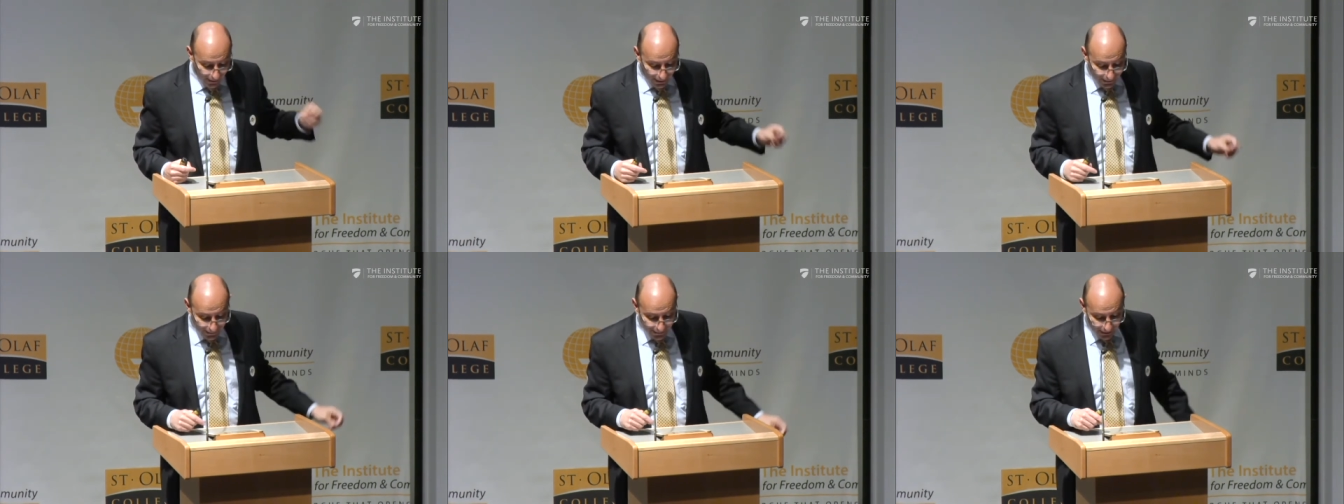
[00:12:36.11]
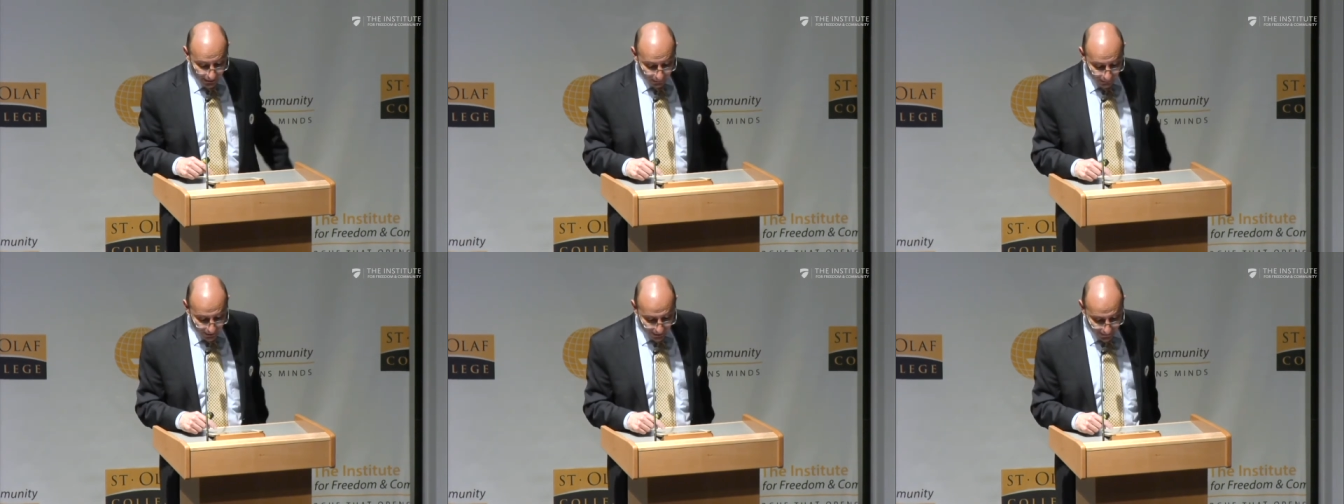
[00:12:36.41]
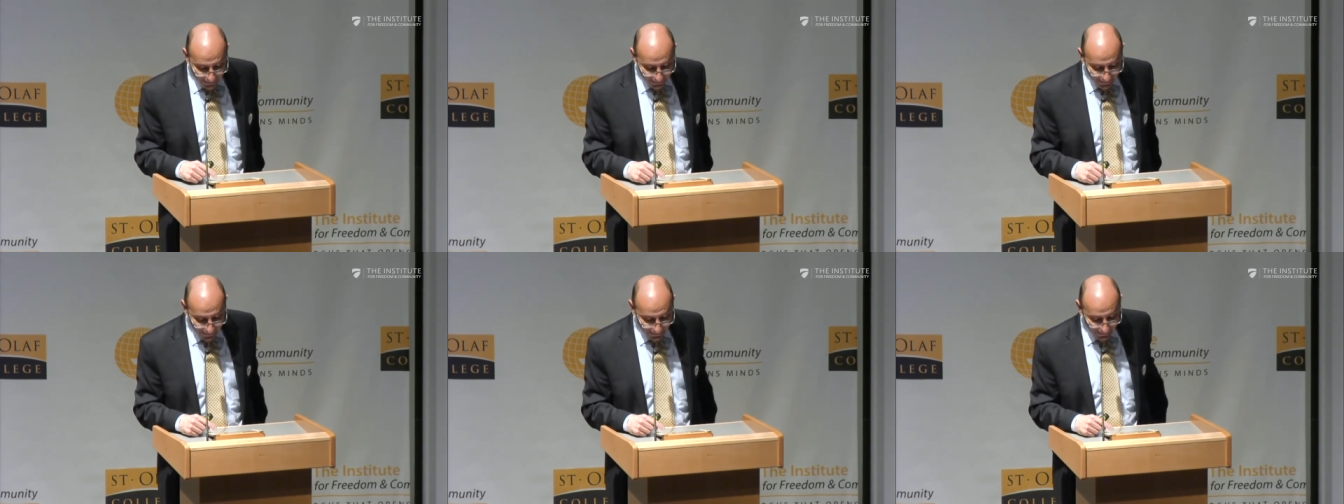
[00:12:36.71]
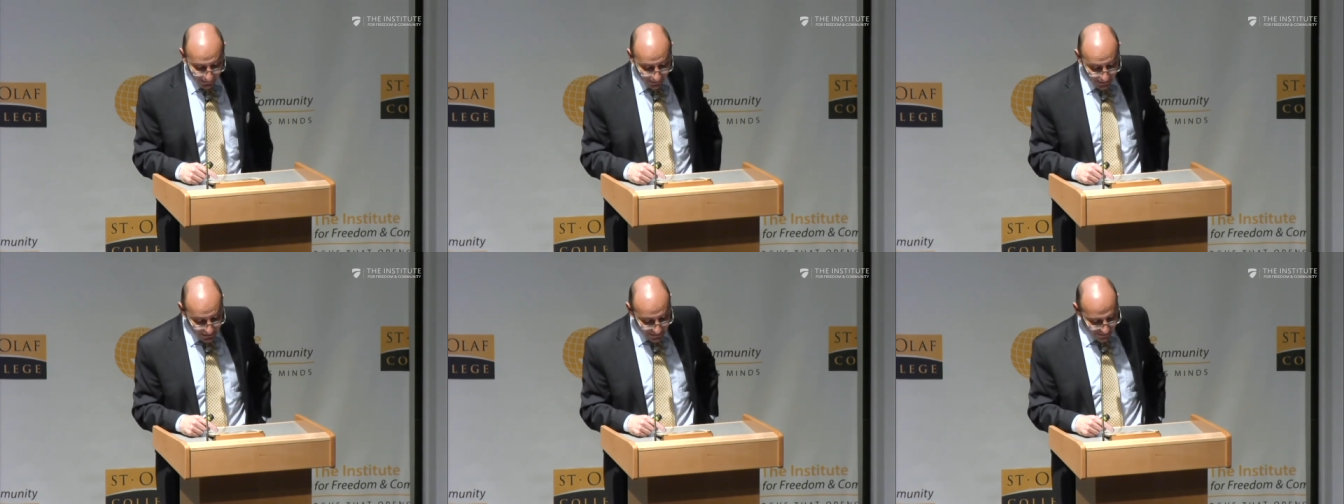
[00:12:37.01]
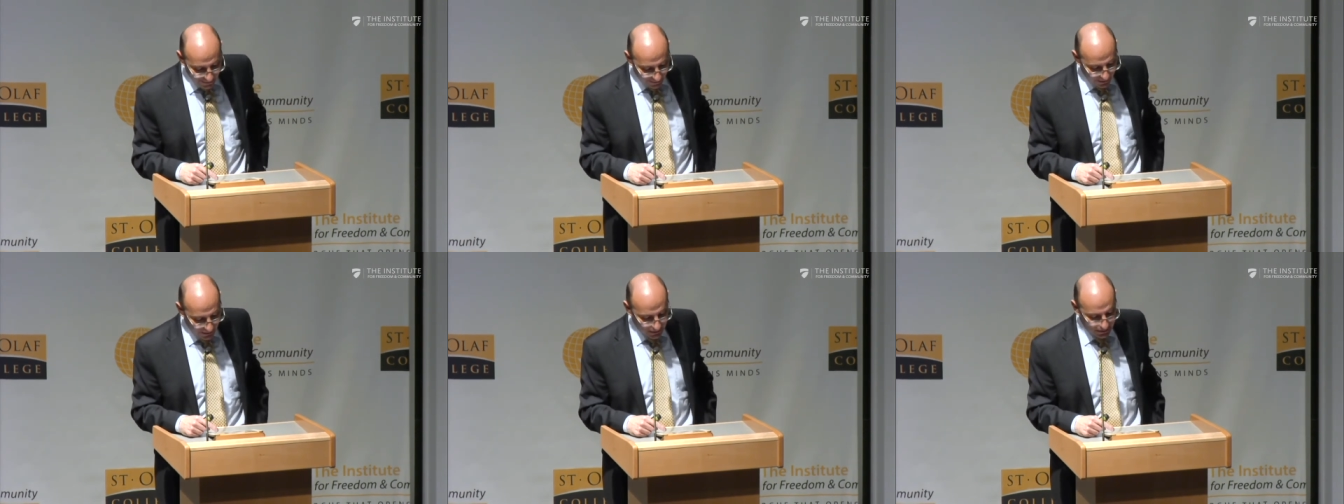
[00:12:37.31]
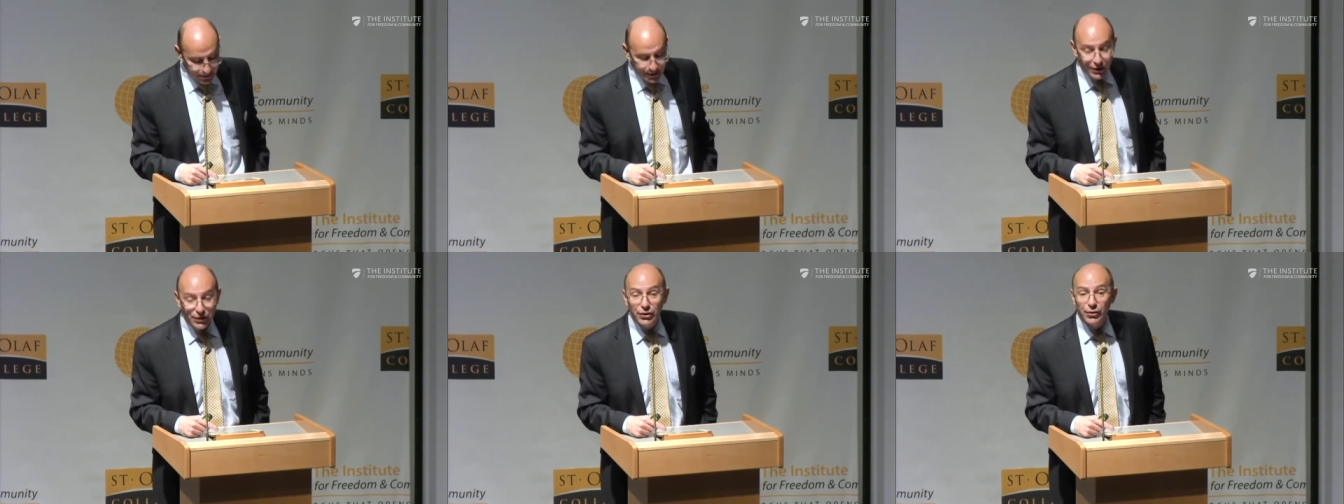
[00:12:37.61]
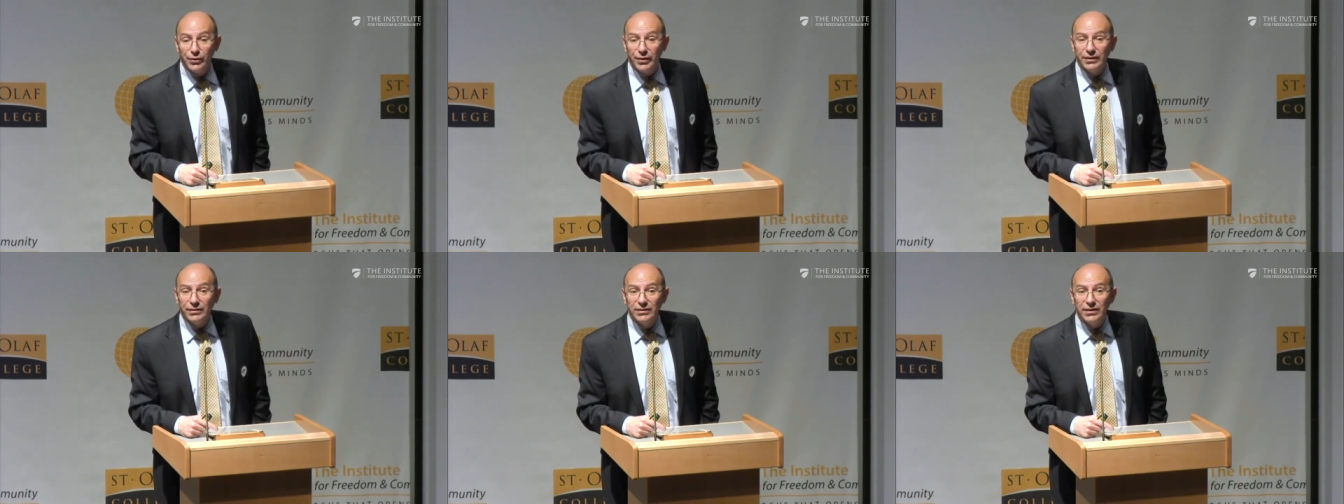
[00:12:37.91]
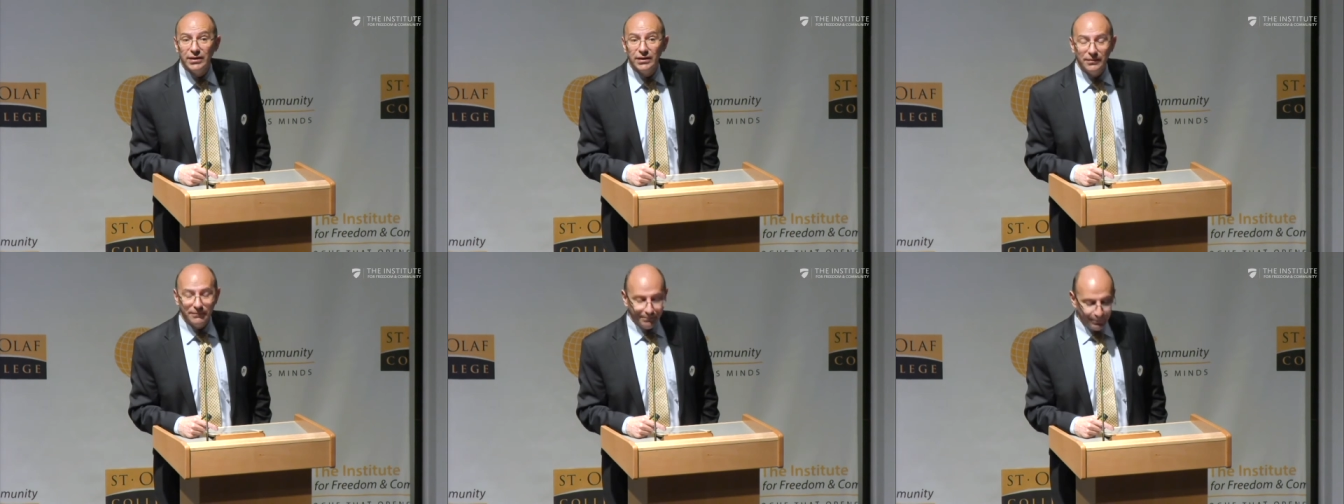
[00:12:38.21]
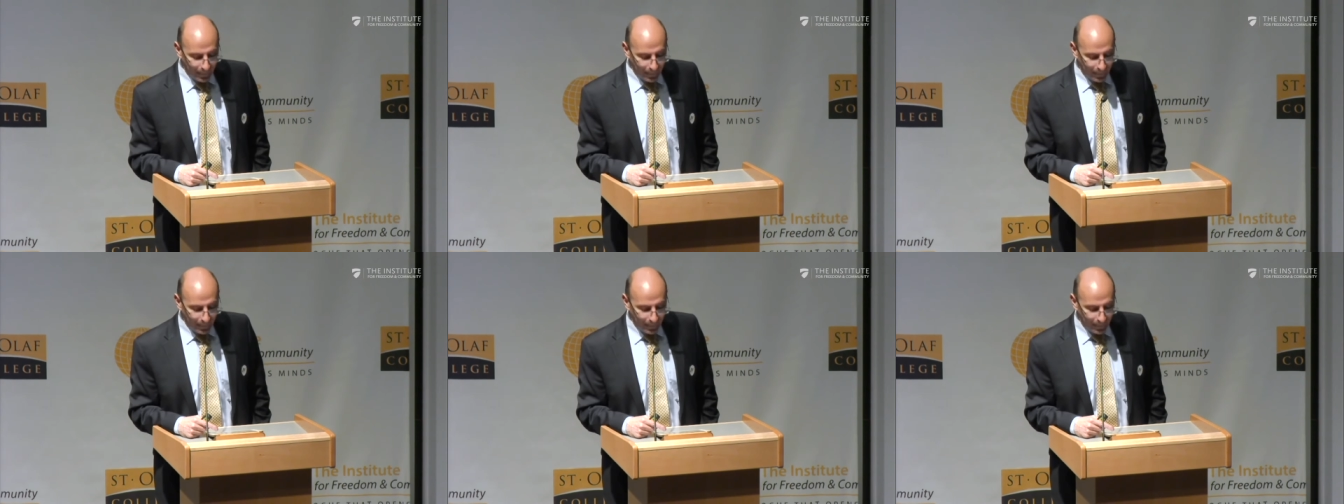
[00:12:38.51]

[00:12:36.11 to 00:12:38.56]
undermining Israel's security